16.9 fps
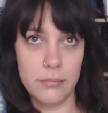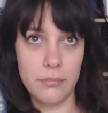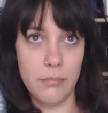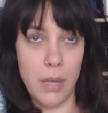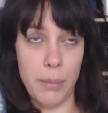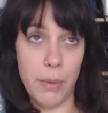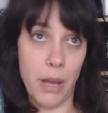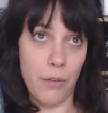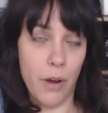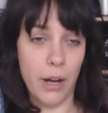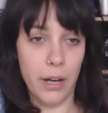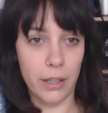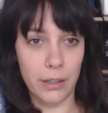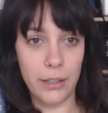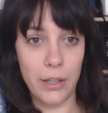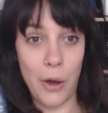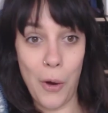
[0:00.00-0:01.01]
maybe
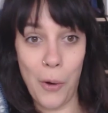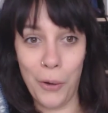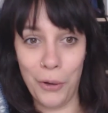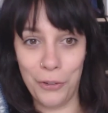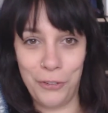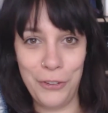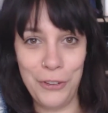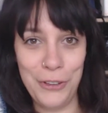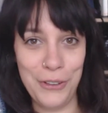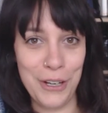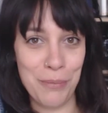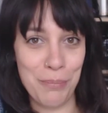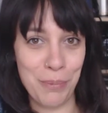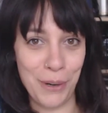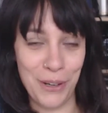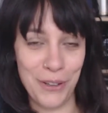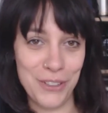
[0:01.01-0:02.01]
ironically, whole food
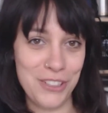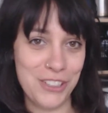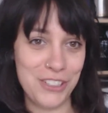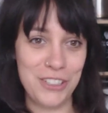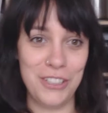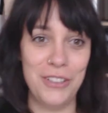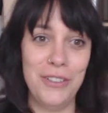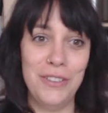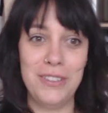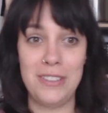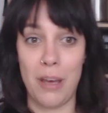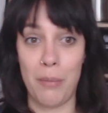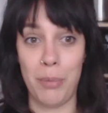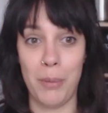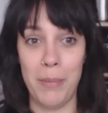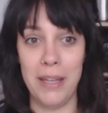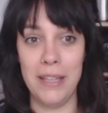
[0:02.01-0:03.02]
approach to
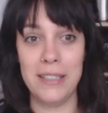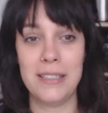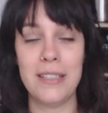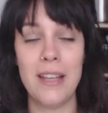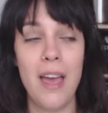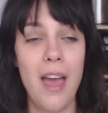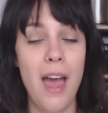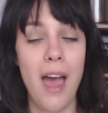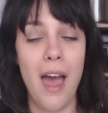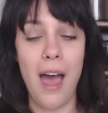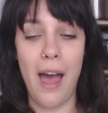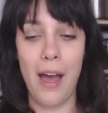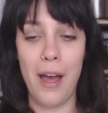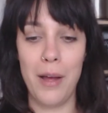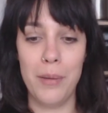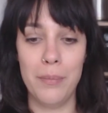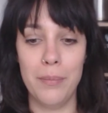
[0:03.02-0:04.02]
supplements.
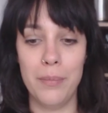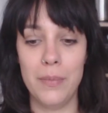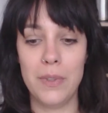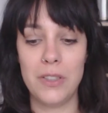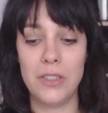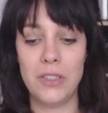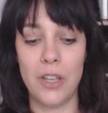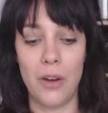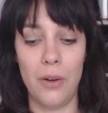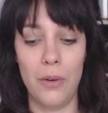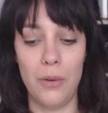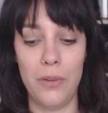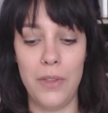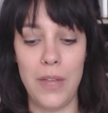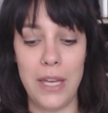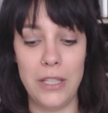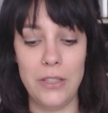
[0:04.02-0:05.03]
So
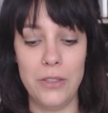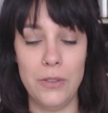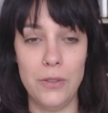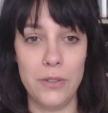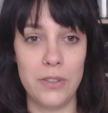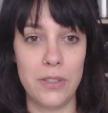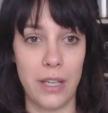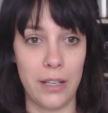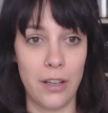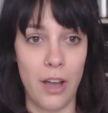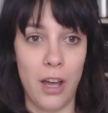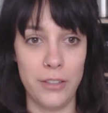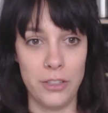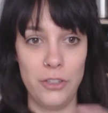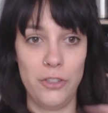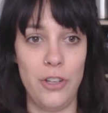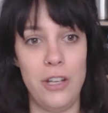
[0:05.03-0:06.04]
they use like
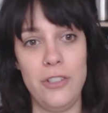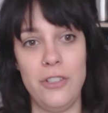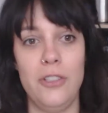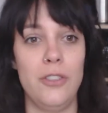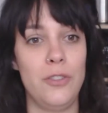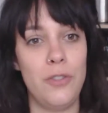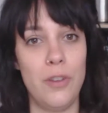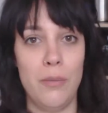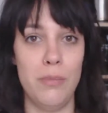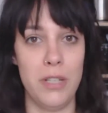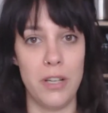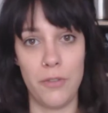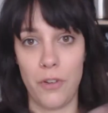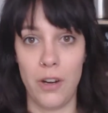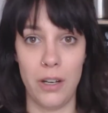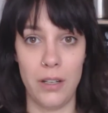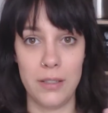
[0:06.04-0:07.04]
concentrations from
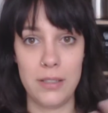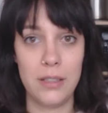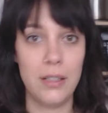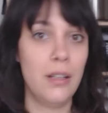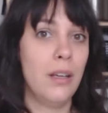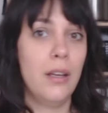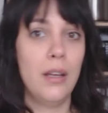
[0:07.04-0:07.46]
different